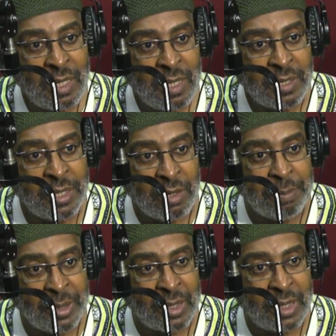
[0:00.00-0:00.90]
their
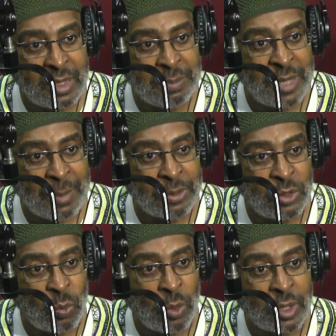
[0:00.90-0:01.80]
ability to be able
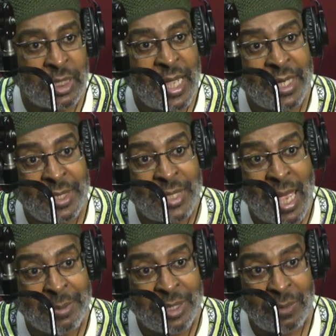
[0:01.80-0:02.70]
to work the kind of
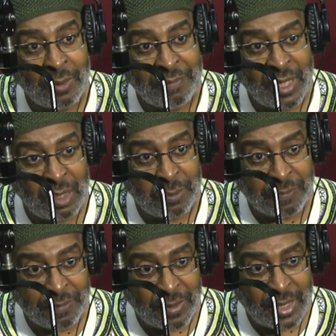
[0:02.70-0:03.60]
jobs that are available
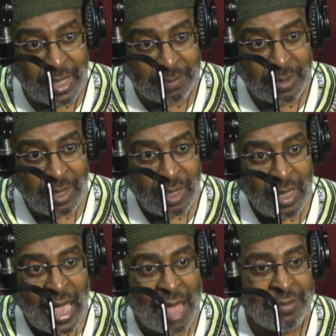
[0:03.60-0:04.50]
for them.
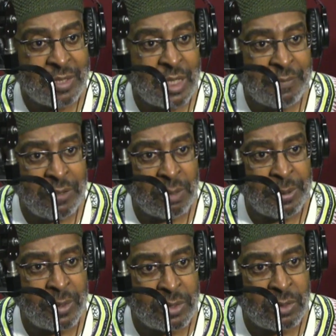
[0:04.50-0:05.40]
Obviously, if you're a
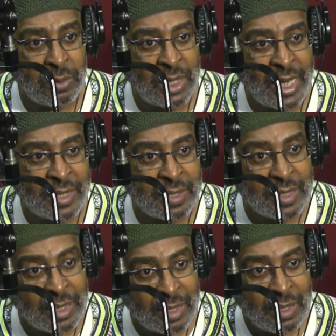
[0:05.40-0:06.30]
person who can't
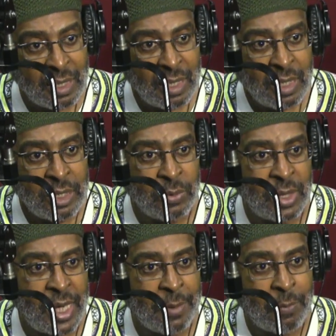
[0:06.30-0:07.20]
see, you
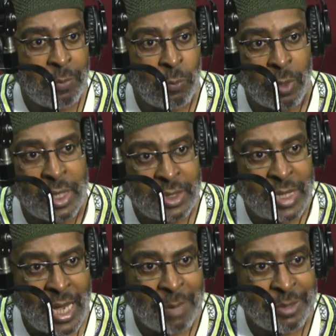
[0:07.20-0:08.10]
can't work a job that